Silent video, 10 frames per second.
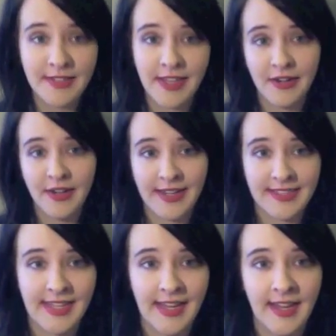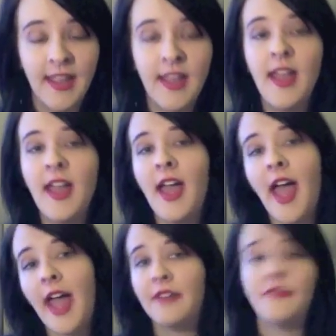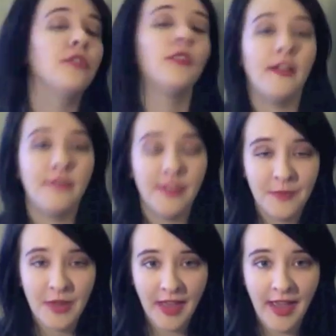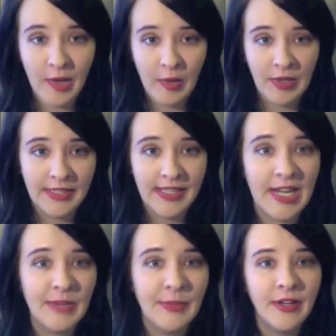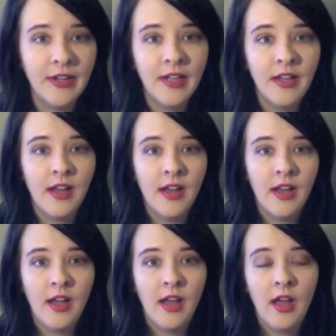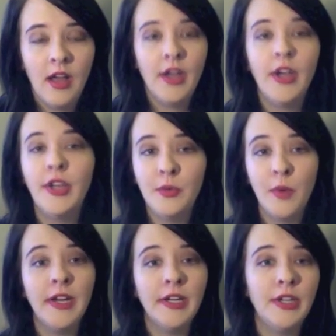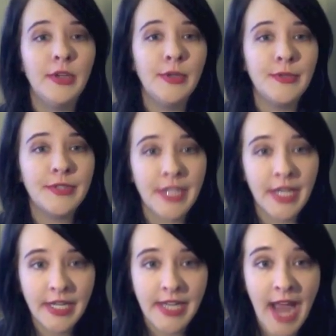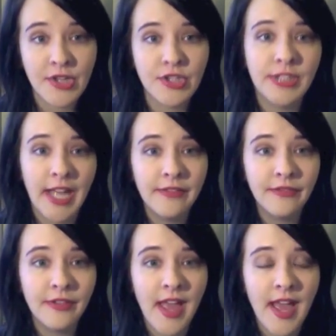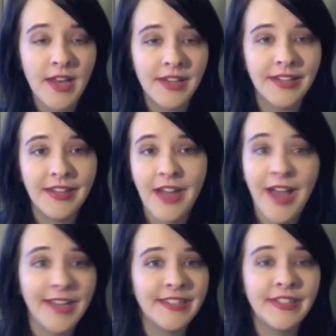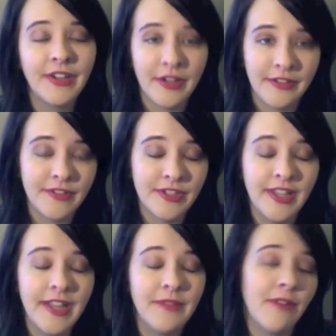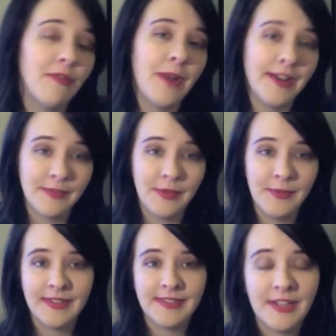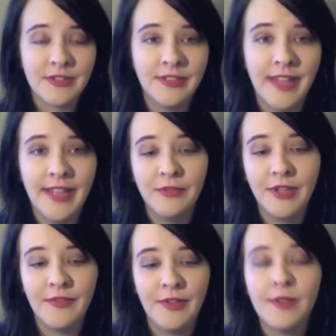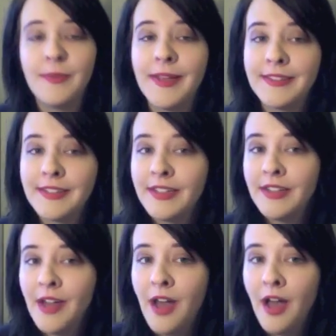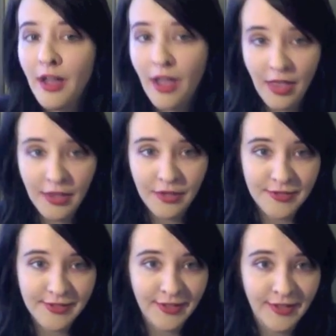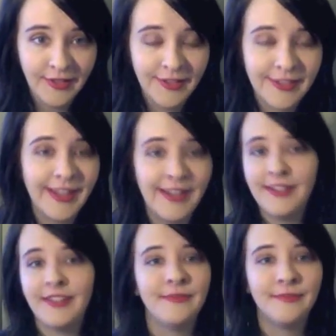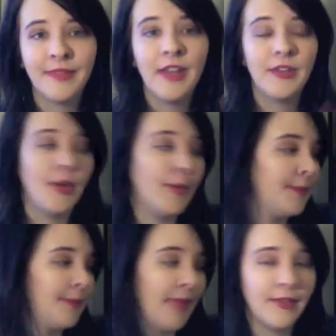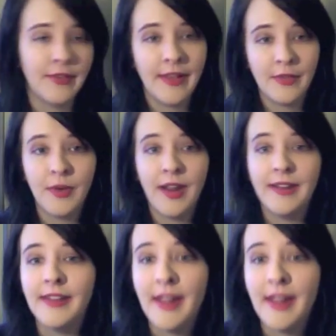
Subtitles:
on a nice day and I photographed them with a high quality camera. You want to use natural light for that, not artificial light whenever possible, because natural light will give you the best color results. And so that's what I did.